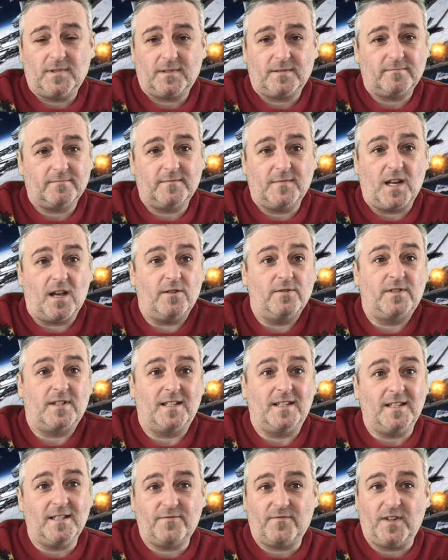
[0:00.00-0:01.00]
loads of
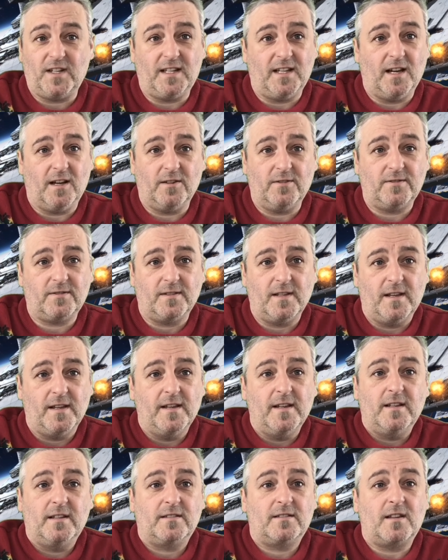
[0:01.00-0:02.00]
these videos,
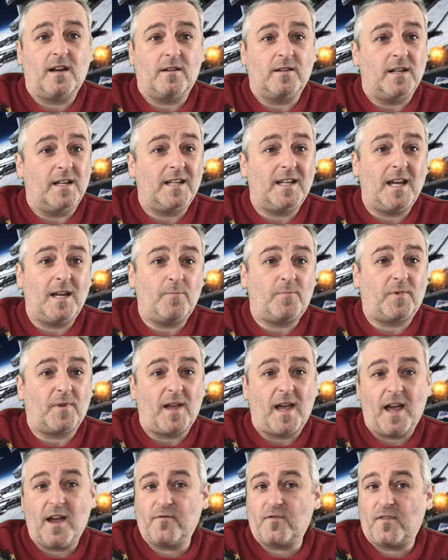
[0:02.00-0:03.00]
so I'm going to keep
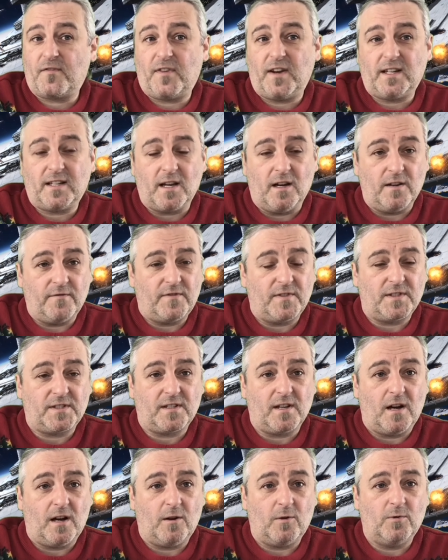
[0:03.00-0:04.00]
everything going for
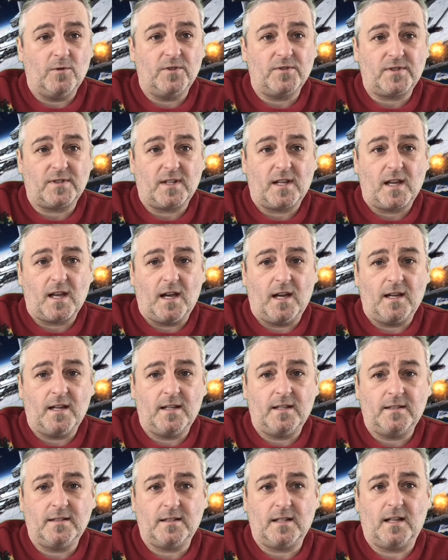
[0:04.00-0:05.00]
Star Wars.
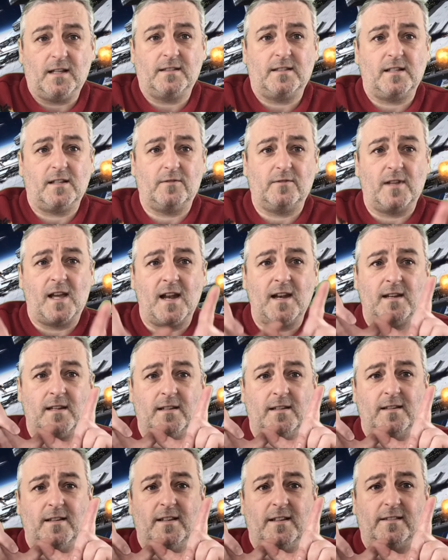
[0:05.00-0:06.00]
Until then,
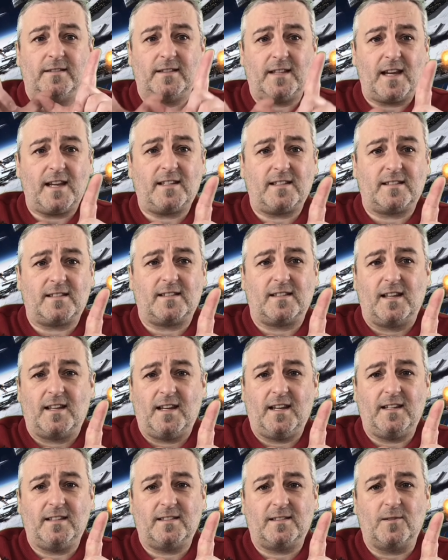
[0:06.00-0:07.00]
this
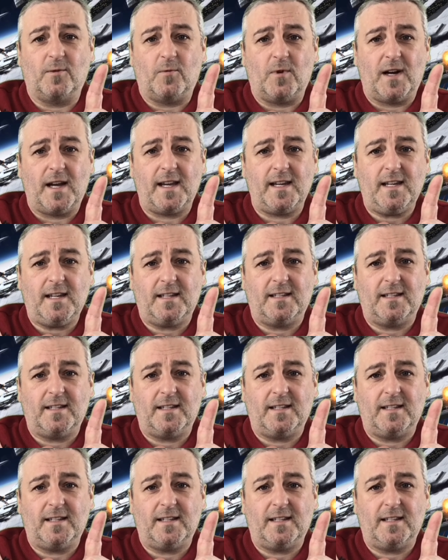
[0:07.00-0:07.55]
is the way.